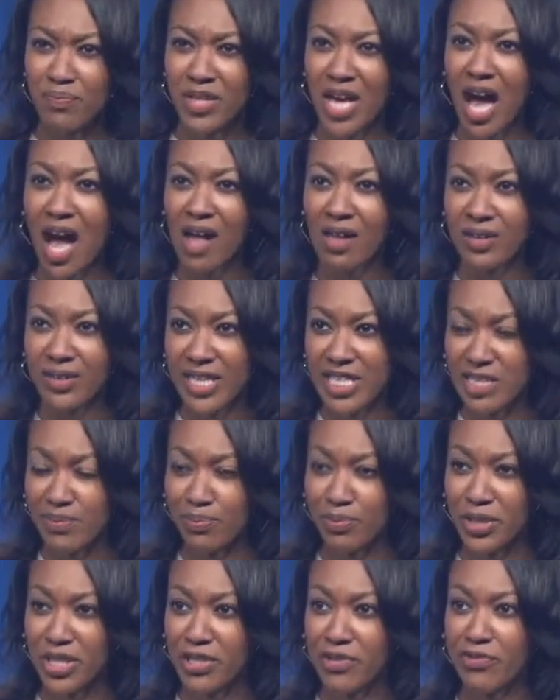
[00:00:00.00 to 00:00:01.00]
the holidays
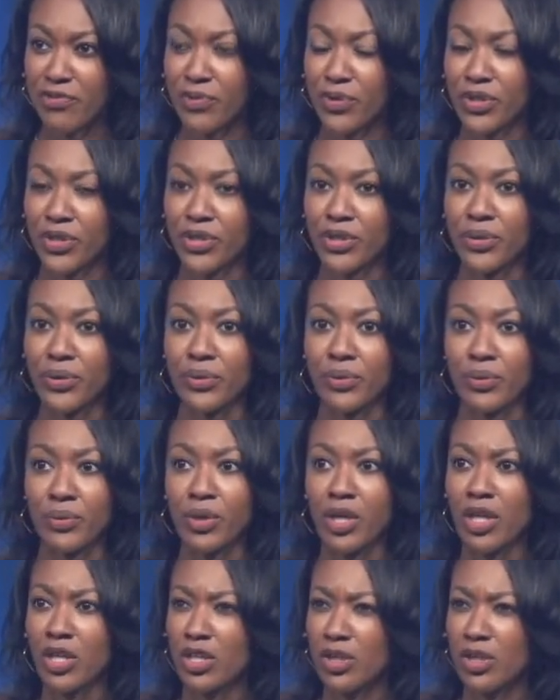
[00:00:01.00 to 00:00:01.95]
bring for you,